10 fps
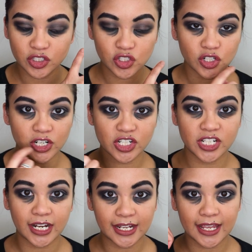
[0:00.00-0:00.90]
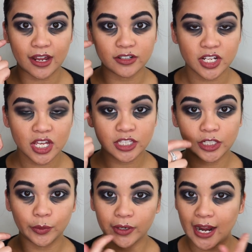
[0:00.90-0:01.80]
start shading out the
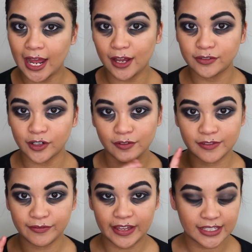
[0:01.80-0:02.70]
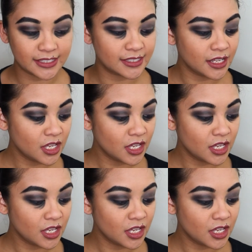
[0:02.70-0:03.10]
lower half of the face.